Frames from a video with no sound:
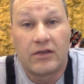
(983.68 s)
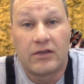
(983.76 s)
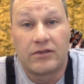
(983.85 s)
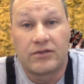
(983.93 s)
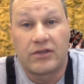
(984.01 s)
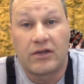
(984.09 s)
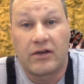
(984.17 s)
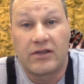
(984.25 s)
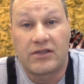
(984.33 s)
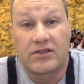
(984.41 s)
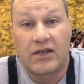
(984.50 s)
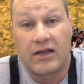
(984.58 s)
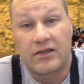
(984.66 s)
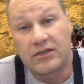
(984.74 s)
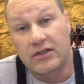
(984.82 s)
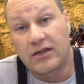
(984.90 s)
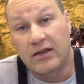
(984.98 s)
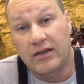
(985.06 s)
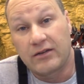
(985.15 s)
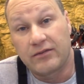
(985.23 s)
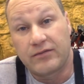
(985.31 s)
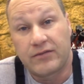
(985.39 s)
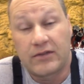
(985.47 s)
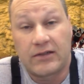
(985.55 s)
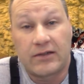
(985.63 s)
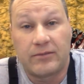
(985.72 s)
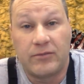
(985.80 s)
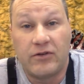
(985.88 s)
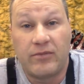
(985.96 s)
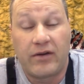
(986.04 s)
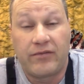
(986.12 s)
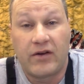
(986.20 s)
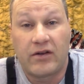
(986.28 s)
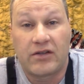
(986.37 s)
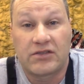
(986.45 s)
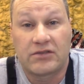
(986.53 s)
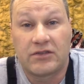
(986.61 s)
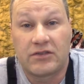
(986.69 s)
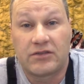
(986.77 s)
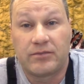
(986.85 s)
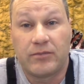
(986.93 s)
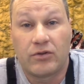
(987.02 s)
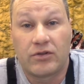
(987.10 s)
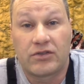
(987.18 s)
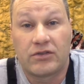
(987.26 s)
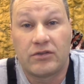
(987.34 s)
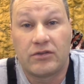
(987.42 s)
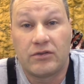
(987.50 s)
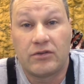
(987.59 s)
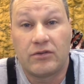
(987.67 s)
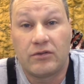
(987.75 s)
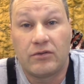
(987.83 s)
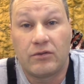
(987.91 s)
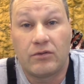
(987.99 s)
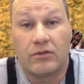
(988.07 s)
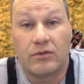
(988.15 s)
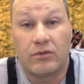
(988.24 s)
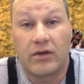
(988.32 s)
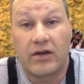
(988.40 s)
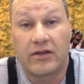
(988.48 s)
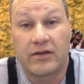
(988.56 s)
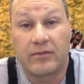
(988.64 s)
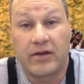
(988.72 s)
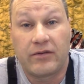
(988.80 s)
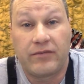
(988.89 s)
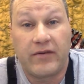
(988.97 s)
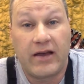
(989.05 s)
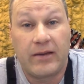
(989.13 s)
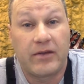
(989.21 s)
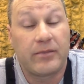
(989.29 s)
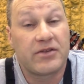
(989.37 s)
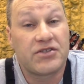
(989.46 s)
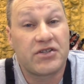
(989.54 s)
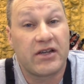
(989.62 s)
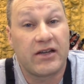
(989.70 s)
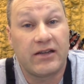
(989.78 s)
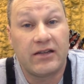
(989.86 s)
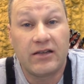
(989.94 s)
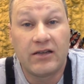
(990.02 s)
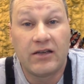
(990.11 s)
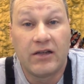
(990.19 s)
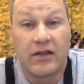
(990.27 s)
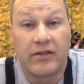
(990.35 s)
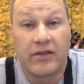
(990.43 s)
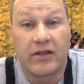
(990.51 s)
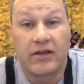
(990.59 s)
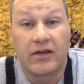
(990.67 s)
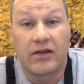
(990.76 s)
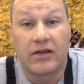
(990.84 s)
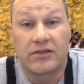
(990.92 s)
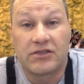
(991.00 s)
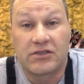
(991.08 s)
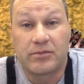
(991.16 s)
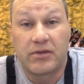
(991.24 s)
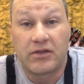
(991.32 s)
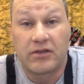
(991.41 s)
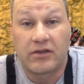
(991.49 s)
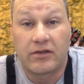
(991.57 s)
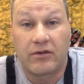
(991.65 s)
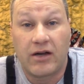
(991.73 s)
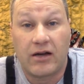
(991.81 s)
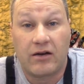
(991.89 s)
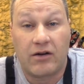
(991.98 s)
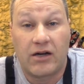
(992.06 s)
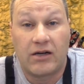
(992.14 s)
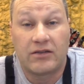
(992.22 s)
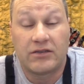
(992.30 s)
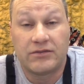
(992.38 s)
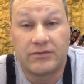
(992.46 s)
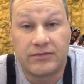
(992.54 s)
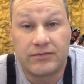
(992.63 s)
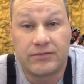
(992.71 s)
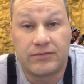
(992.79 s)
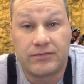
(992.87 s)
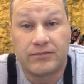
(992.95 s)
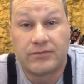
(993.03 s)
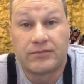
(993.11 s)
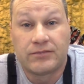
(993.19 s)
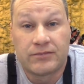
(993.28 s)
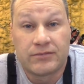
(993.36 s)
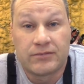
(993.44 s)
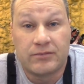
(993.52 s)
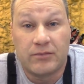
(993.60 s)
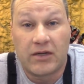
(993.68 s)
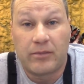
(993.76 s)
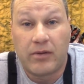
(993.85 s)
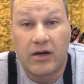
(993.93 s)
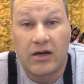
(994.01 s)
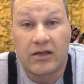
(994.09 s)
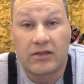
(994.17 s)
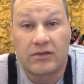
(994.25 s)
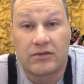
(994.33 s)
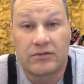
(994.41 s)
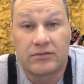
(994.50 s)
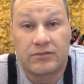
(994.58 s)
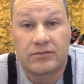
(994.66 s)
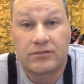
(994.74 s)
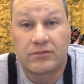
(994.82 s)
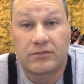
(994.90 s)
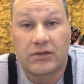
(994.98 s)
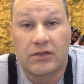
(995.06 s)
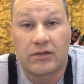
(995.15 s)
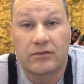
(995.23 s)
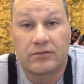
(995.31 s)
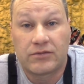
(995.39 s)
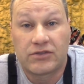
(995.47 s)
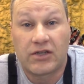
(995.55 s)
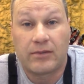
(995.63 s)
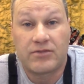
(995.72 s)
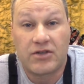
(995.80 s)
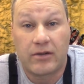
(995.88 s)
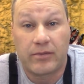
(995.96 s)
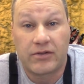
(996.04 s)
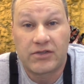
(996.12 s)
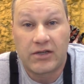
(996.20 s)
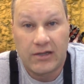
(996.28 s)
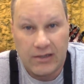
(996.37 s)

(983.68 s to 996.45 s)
So I decided to kind of move my focus a little more to welding, metal fab, and machining than just building the rock crawling, mud bogging, you know, stump jumpers.